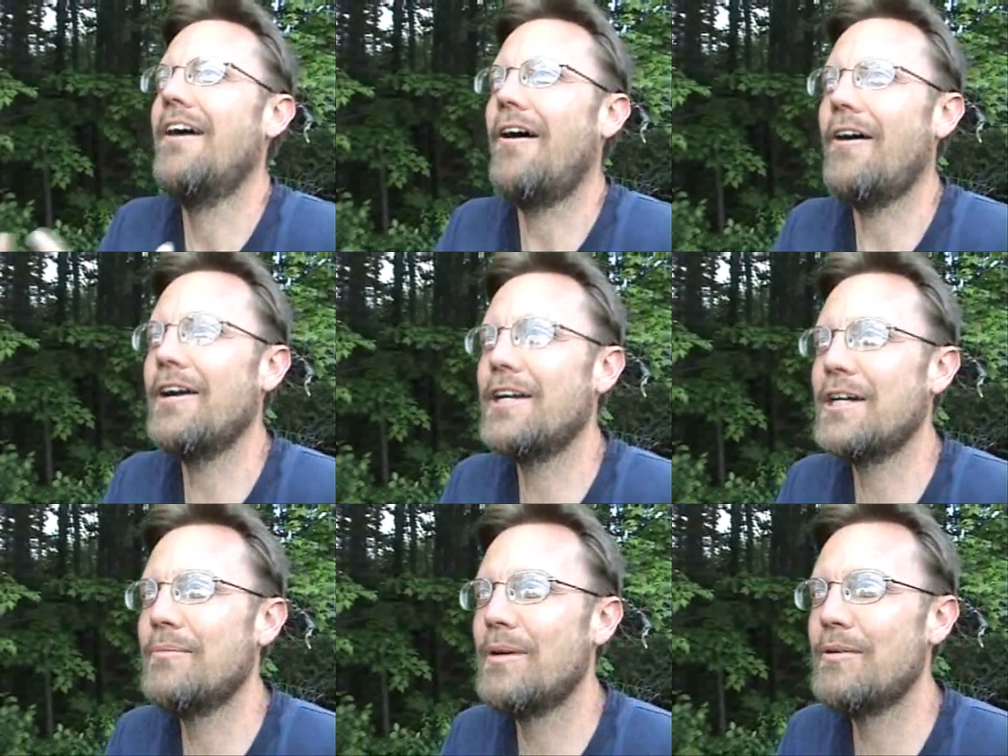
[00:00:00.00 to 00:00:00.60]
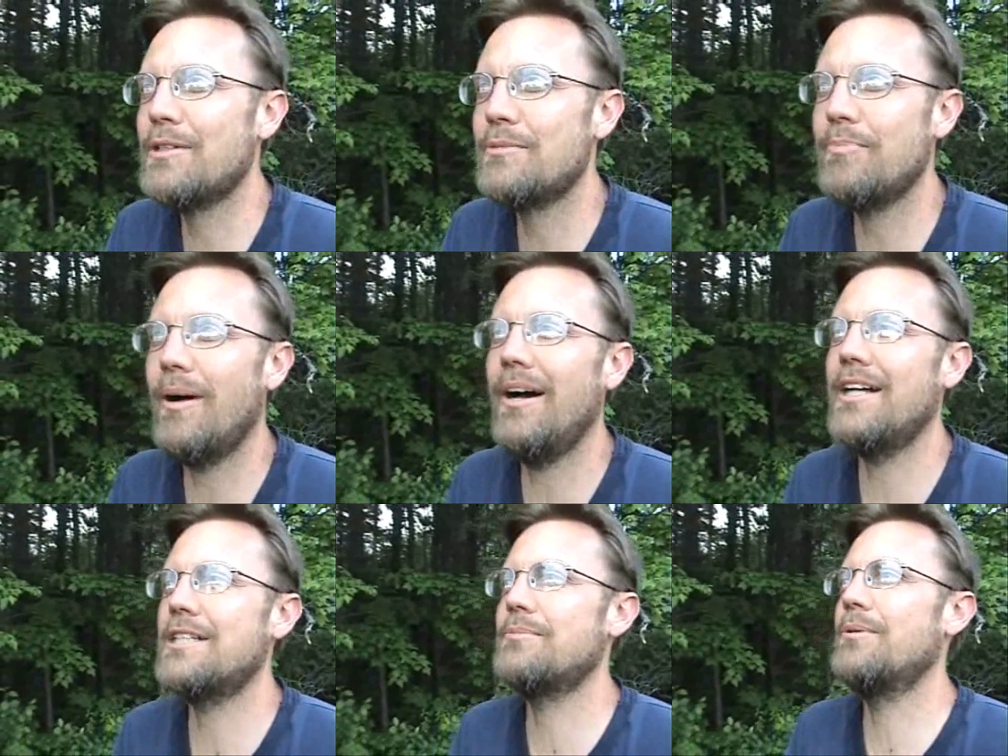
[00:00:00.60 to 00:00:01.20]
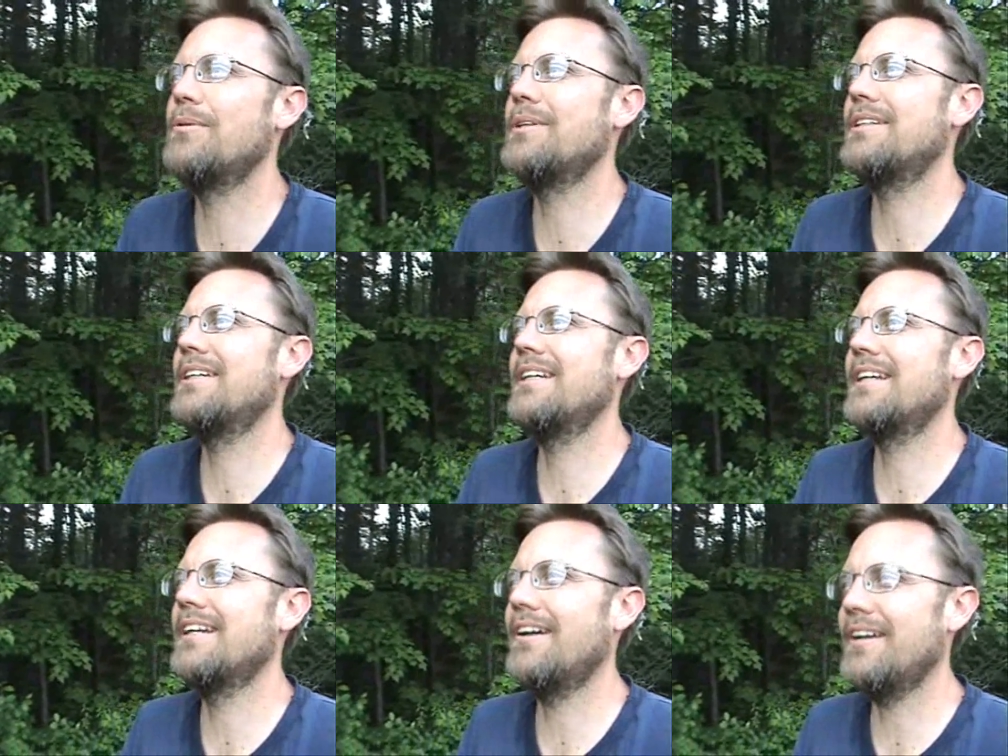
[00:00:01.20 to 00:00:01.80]
Are you going to be responsible
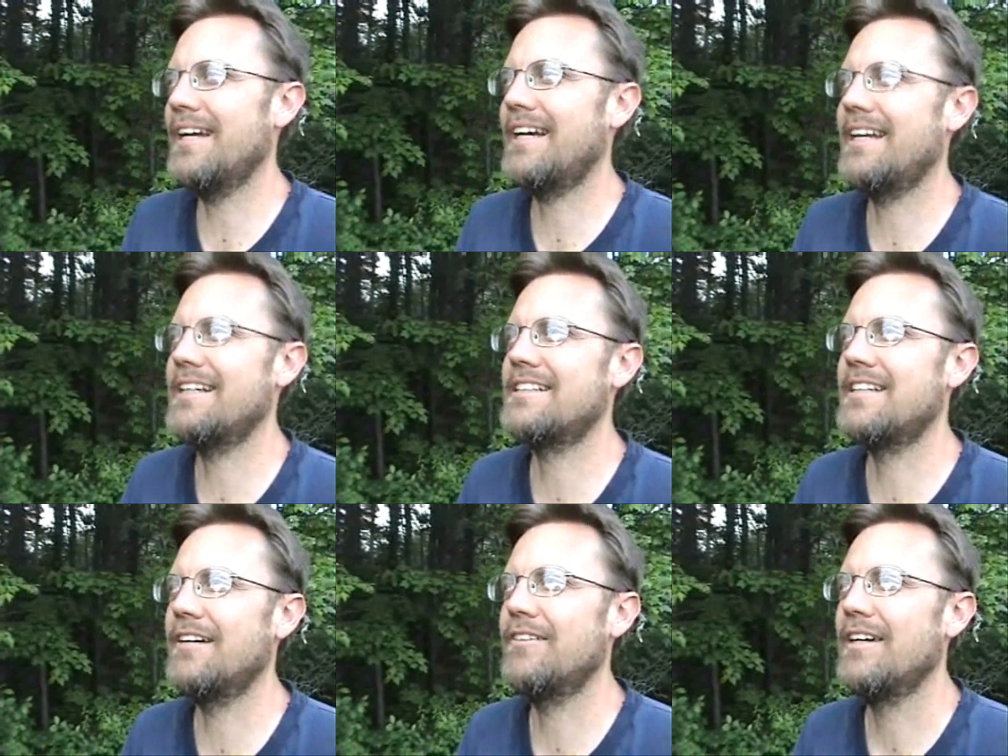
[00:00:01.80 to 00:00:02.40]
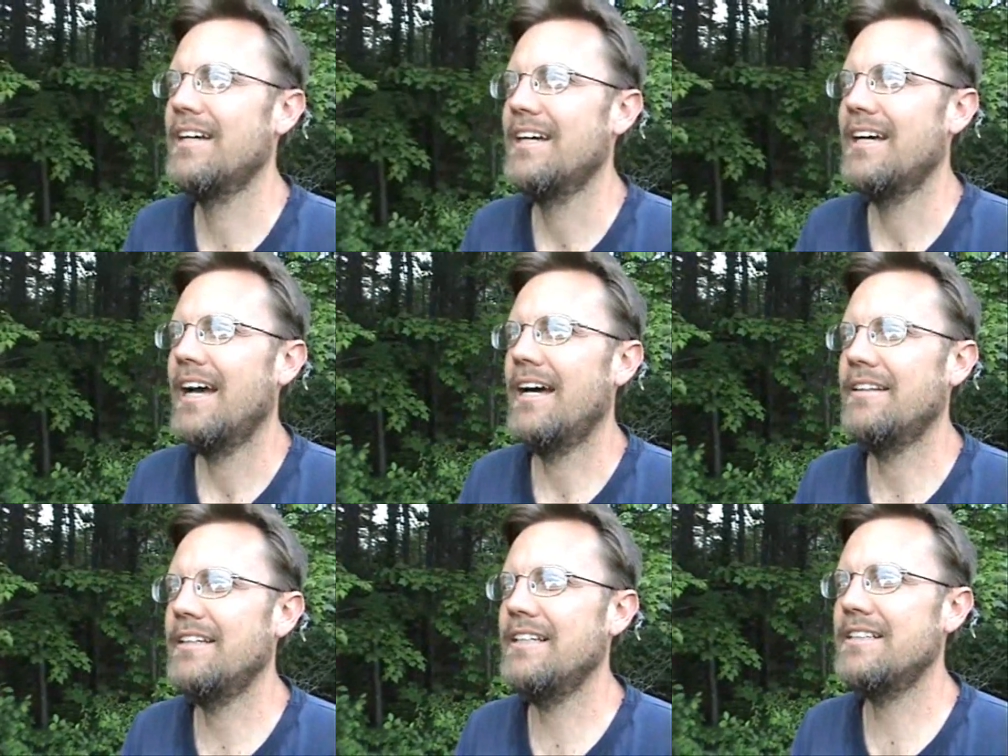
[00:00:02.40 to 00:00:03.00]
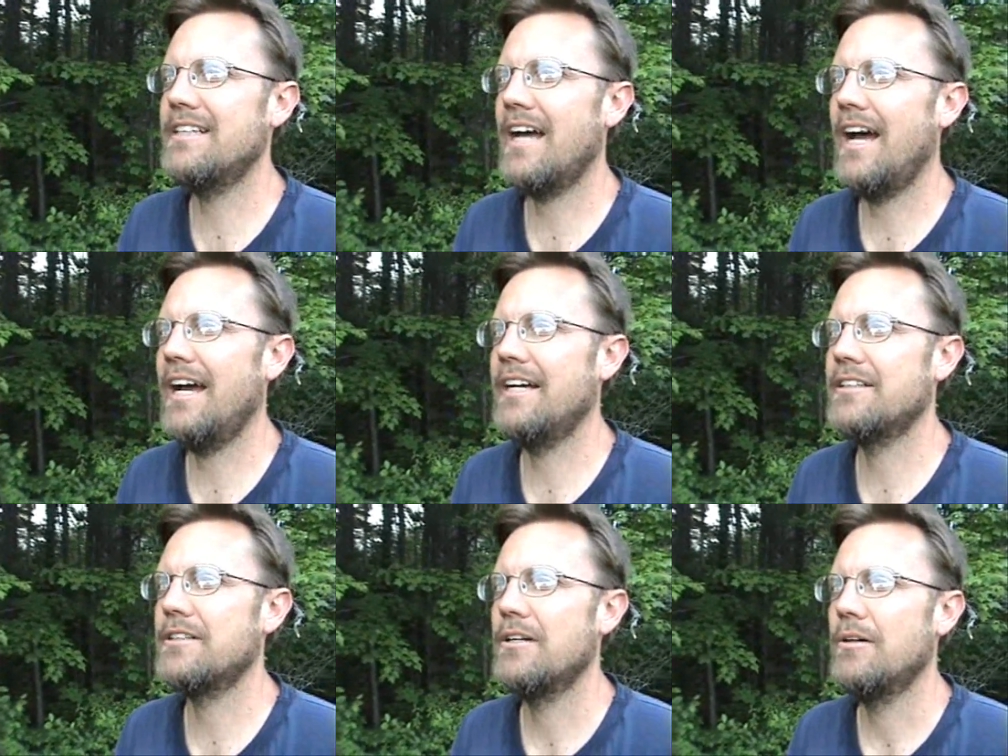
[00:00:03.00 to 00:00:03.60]
with it and all that kind of stuff? And these
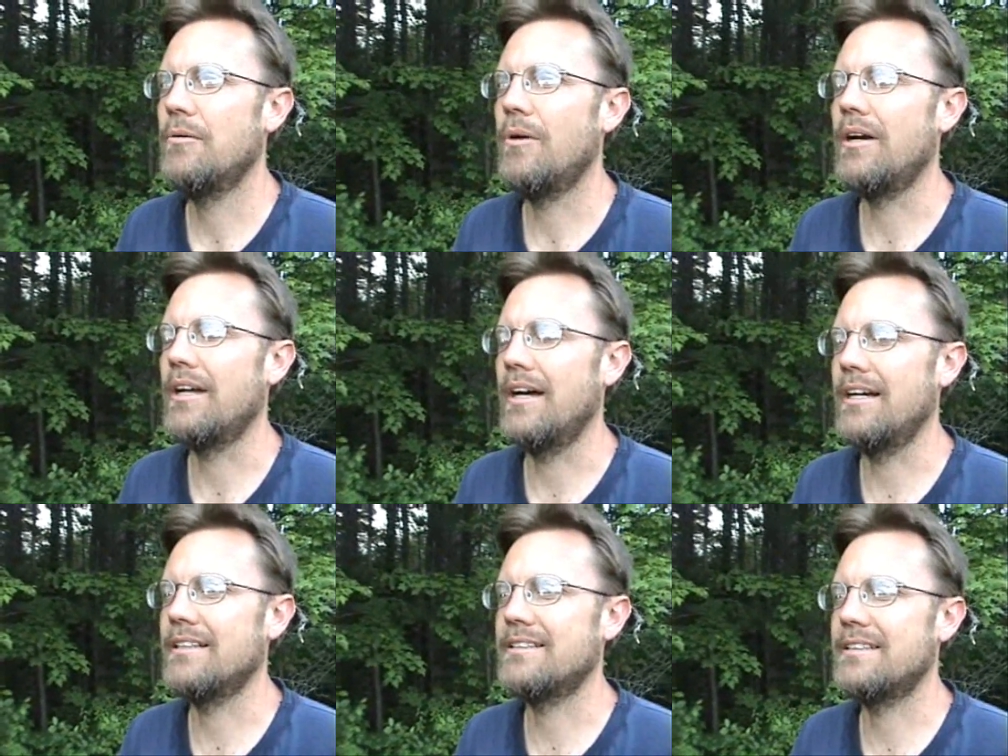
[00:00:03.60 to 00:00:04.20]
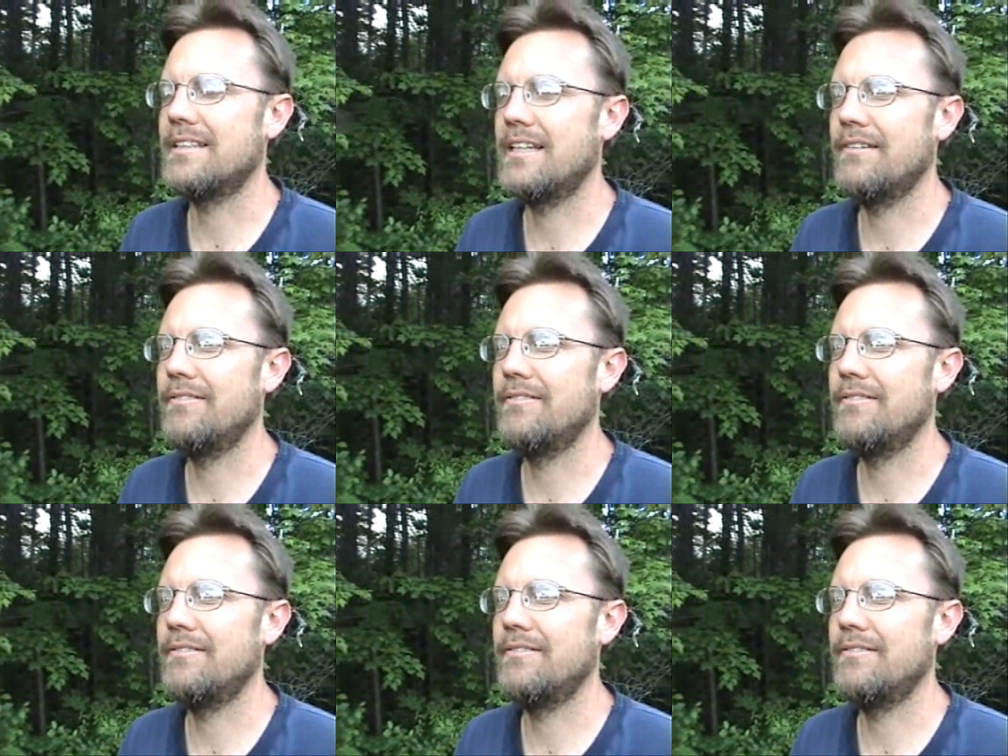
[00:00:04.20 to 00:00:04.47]
guys want us to